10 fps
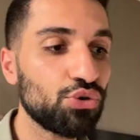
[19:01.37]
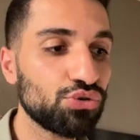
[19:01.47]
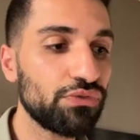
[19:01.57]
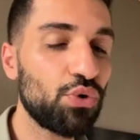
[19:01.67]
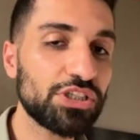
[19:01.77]
to
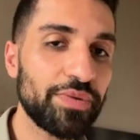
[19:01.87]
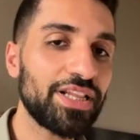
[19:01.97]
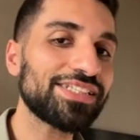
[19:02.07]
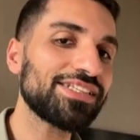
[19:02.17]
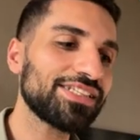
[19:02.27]
voicemail.
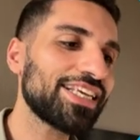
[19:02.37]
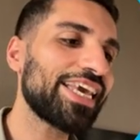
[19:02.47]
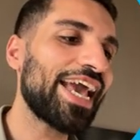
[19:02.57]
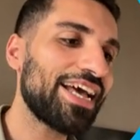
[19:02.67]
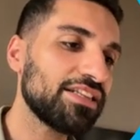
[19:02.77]
Assistant
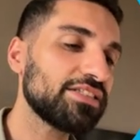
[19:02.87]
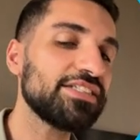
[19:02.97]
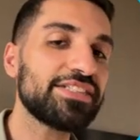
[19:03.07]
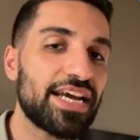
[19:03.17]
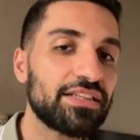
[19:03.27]
can
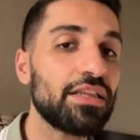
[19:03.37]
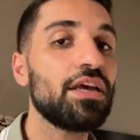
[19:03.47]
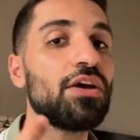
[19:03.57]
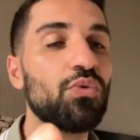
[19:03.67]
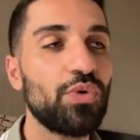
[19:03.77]
detect
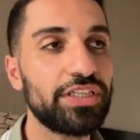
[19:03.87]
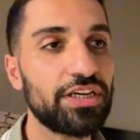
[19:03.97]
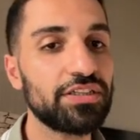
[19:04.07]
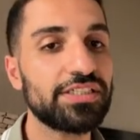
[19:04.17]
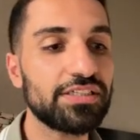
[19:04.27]
whether
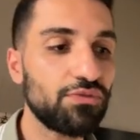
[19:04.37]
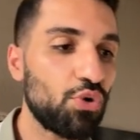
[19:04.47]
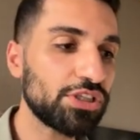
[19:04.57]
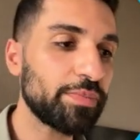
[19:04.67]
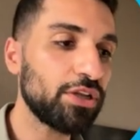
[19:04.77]
this is a
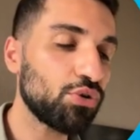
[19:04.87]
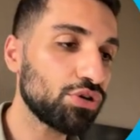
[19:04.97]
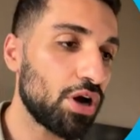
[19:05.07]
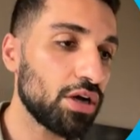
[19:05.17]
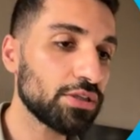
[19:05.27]
voicemail or
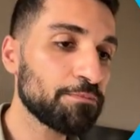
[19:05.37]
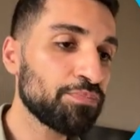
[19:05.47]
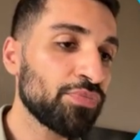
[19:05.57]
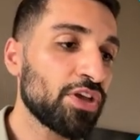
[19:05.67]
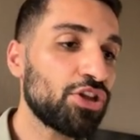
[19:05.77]
not
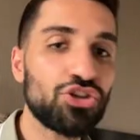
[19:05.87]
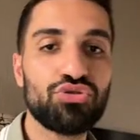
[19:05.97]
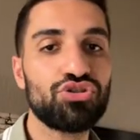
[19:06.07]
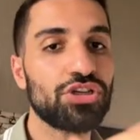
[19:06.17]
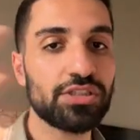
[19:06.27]
to
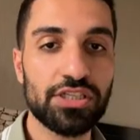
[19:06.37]
just